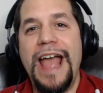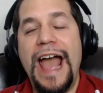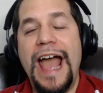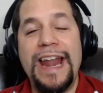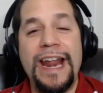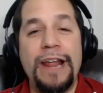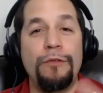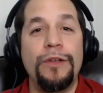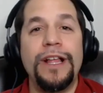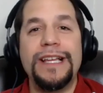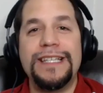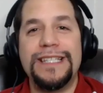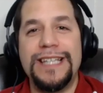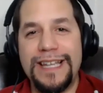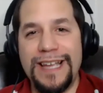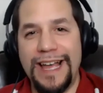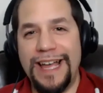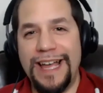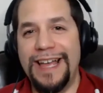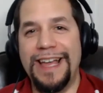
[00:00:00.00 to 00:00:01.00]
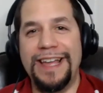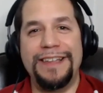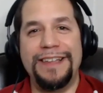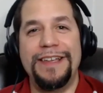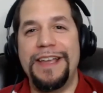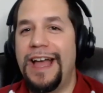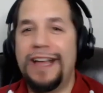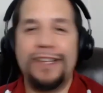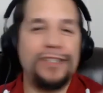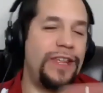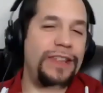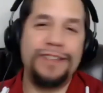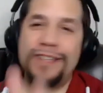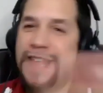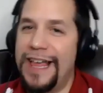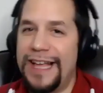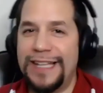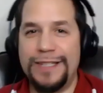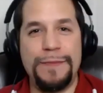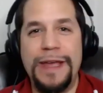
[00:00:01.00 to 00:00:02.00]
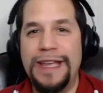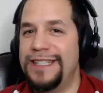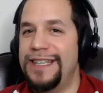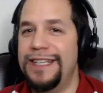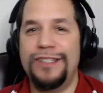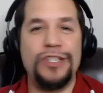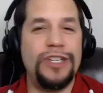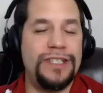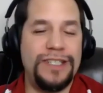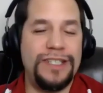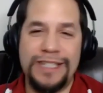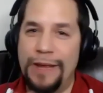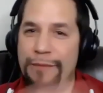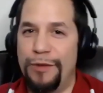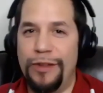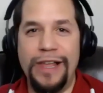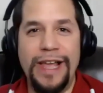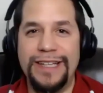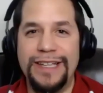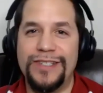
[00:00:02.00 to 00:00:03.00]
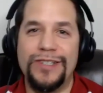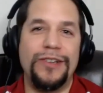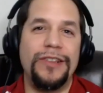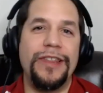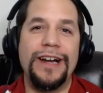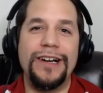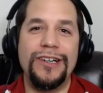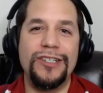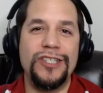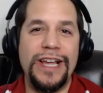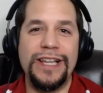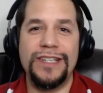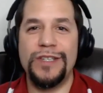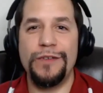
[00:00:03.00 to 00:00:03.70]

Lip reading: And I realized so that's basic, just simple answer there, Jen. So